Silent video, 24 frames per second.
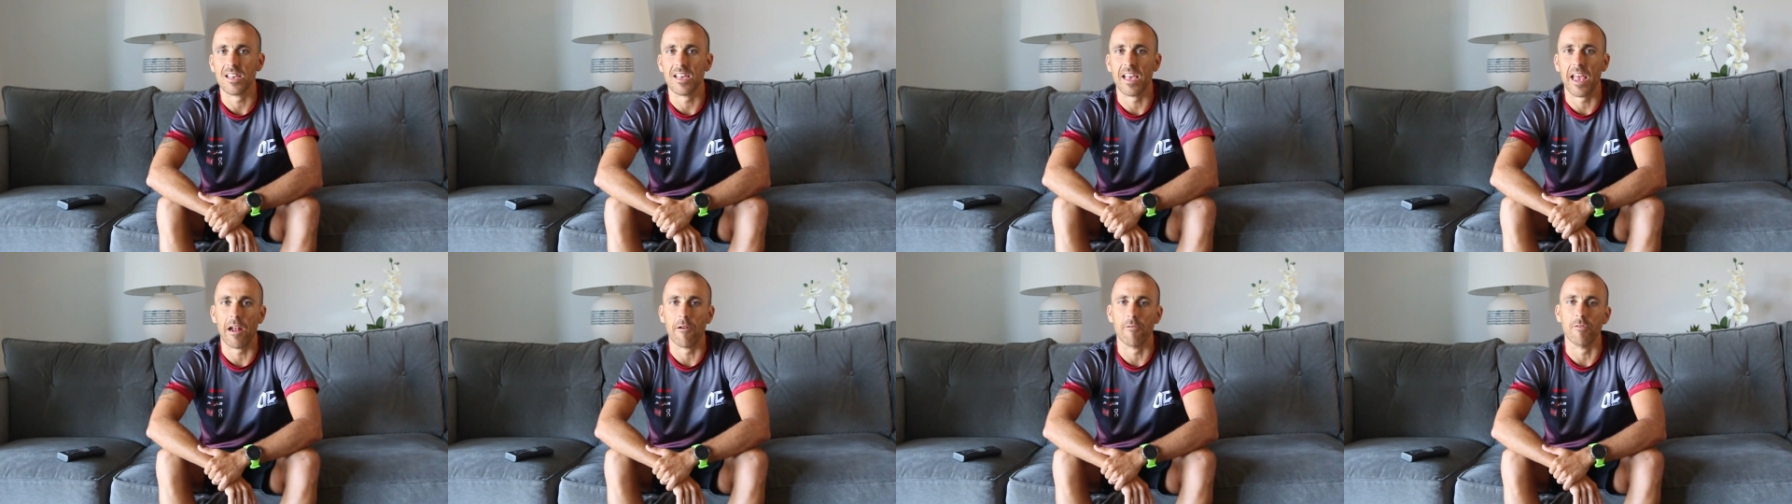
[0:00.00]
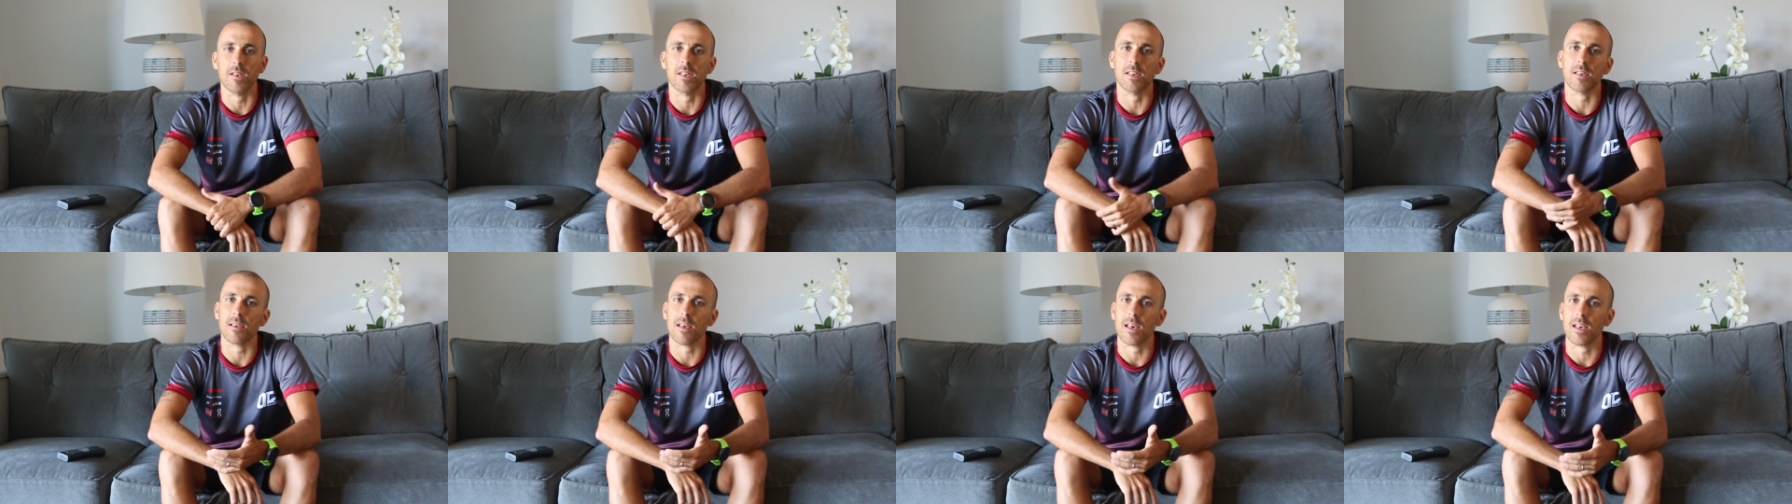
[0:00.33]

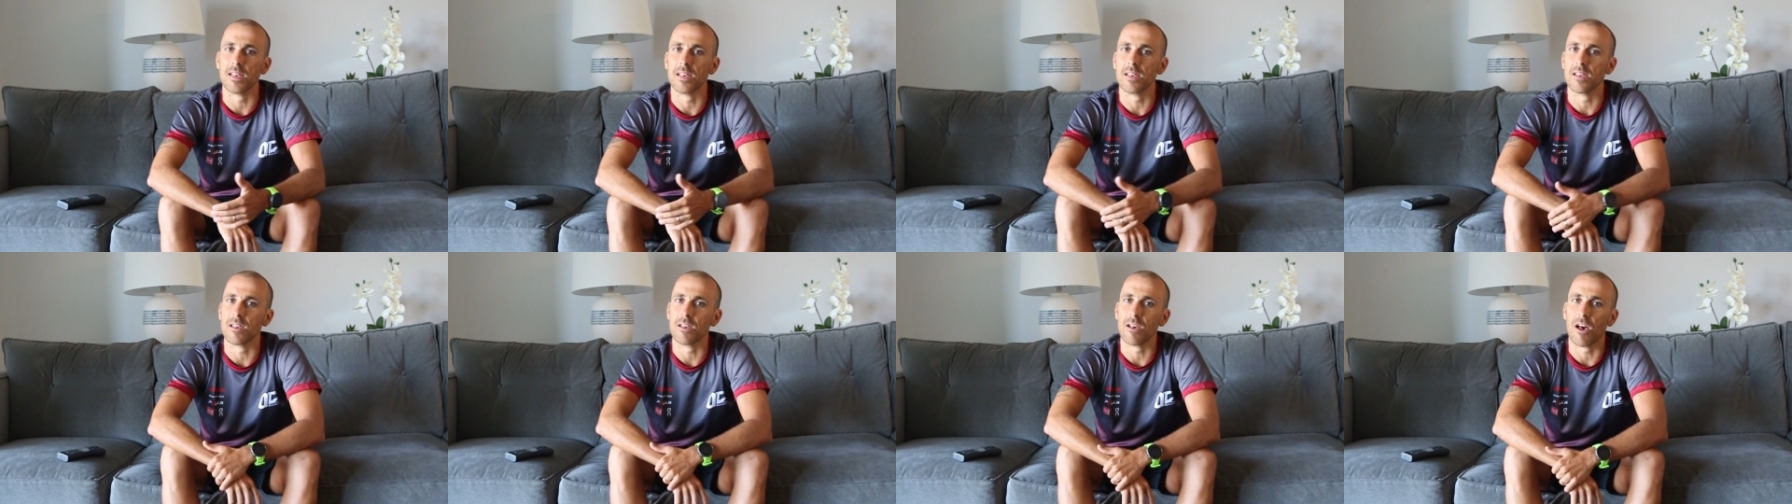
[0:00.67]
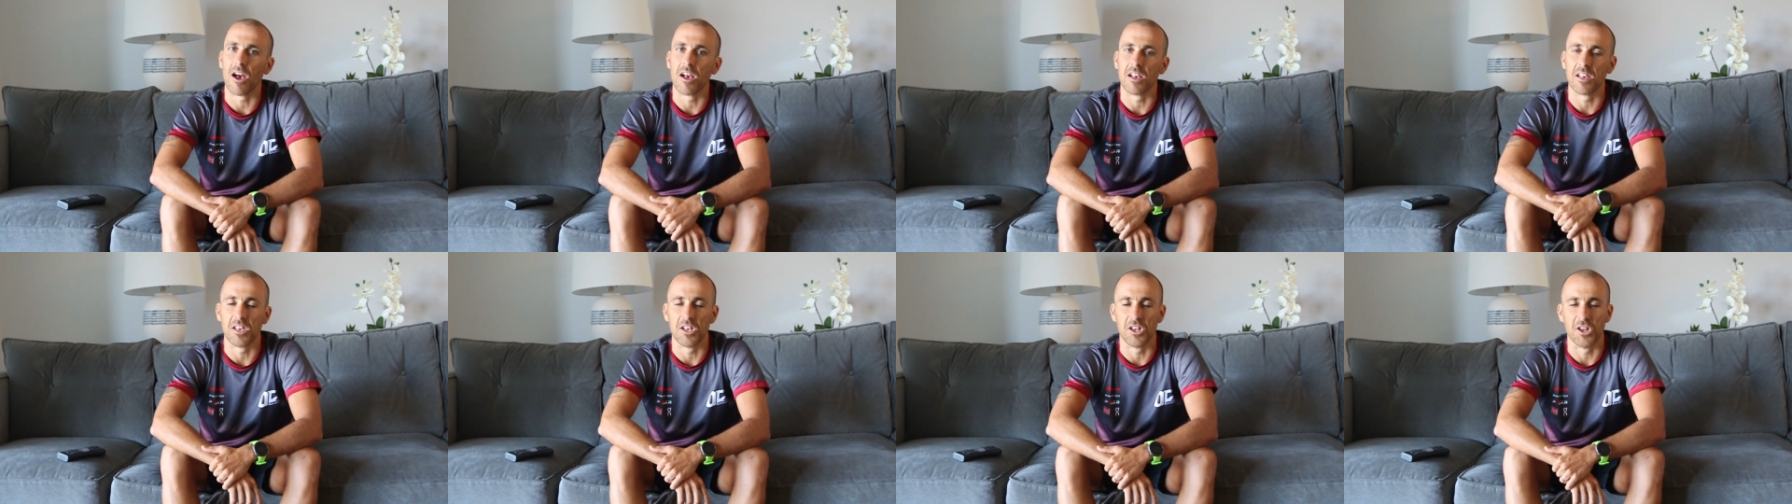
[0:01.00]
carries less
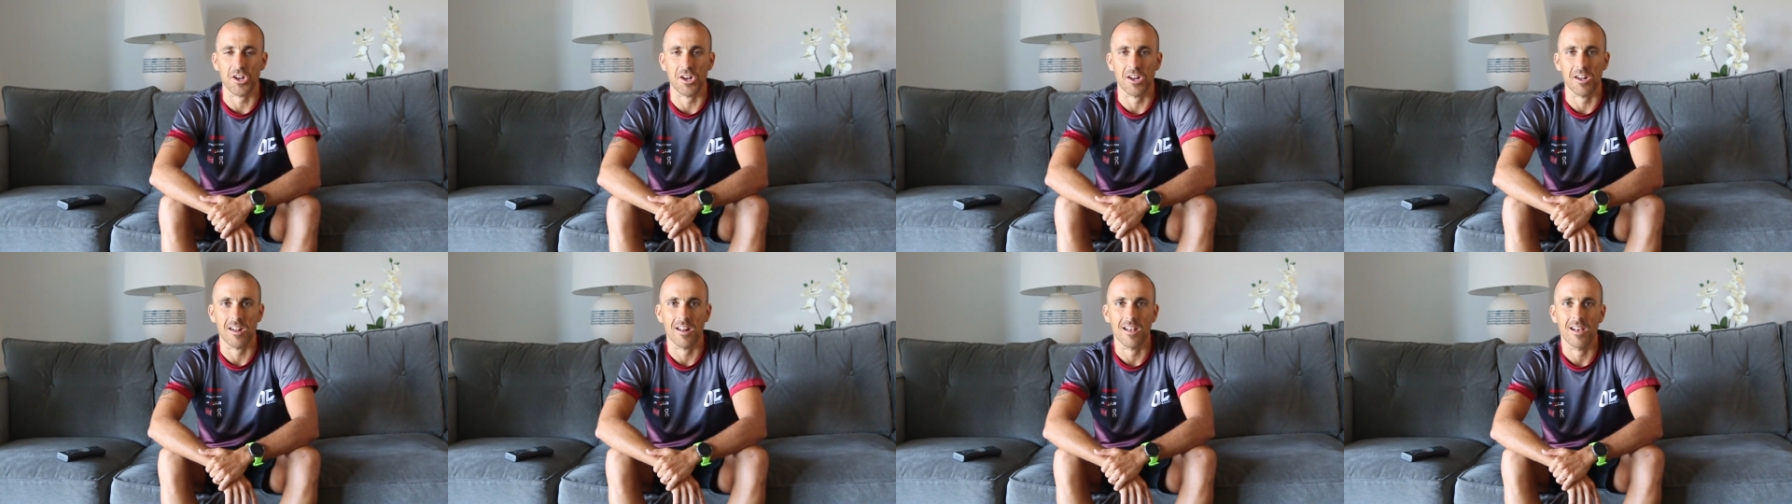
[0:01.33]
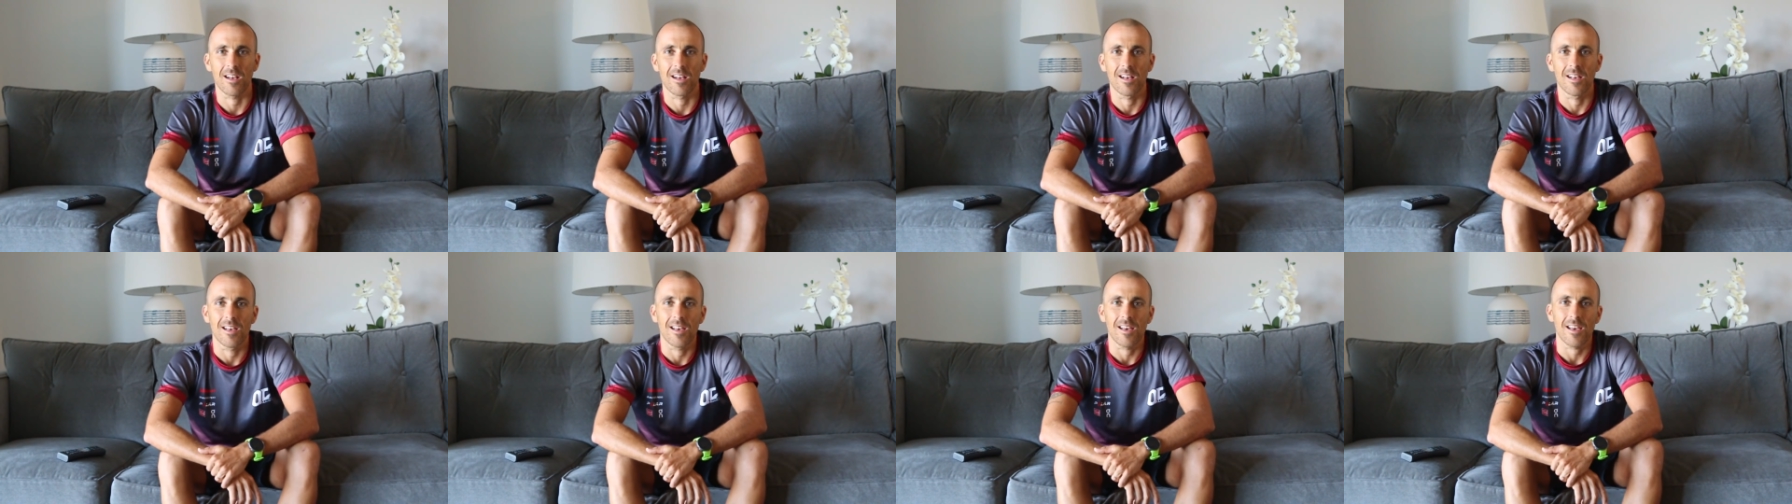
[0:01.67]
oxygen,
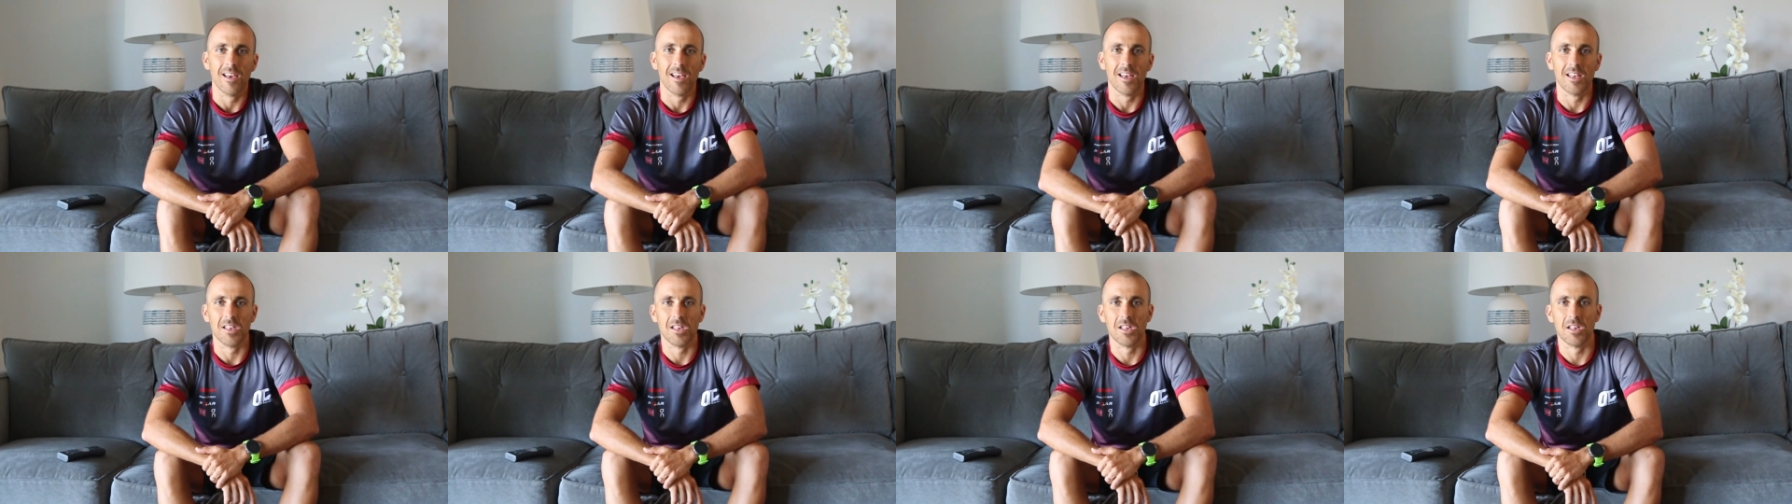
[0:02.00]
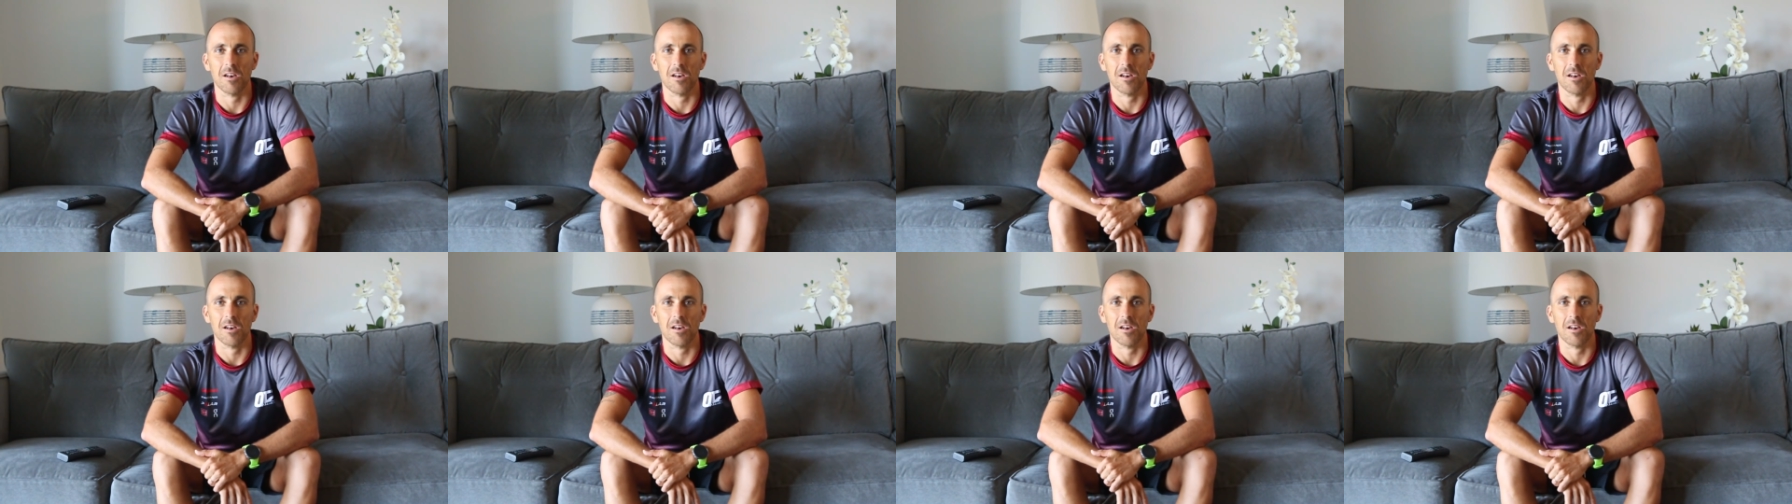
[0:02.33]
and